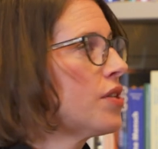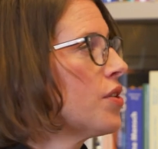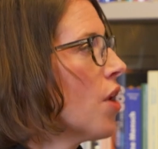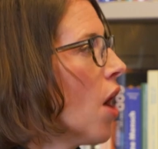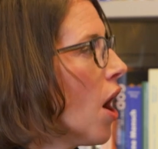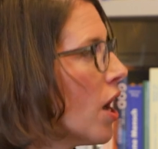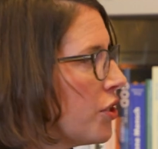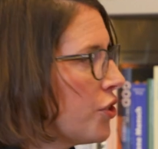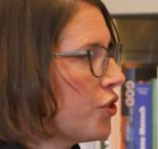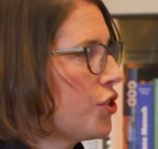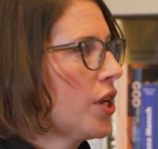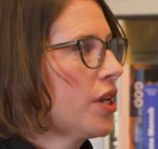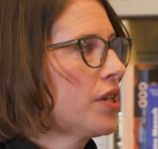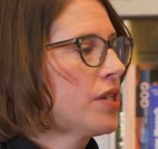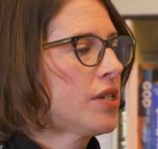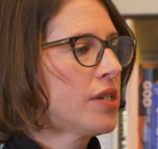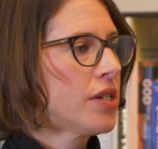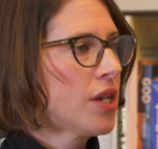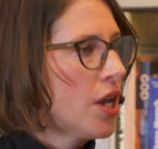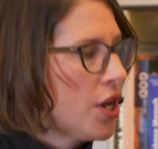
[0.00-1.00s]
not
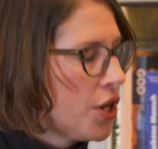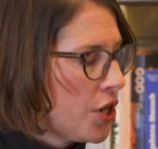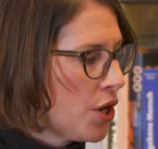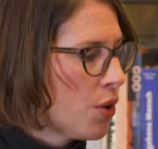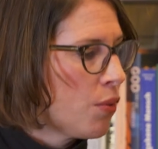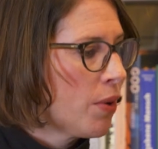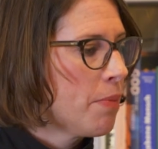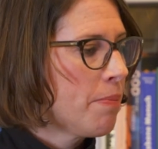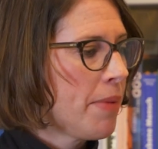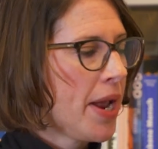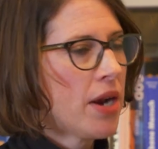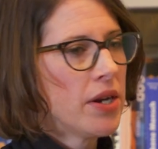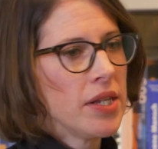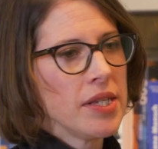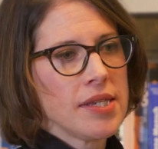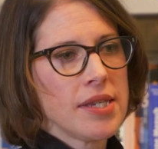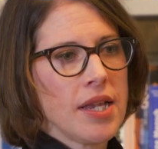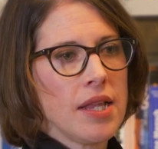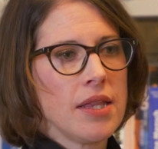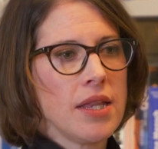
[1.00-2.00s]
just you know what Marin
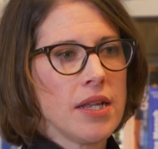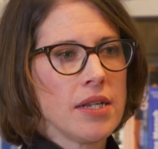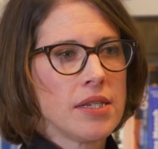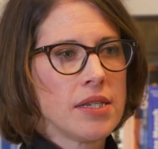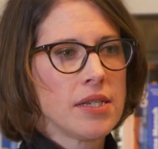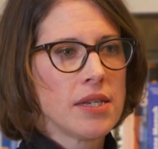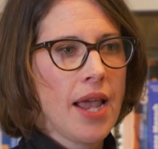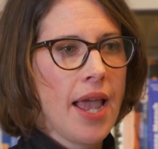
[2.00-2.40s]
said that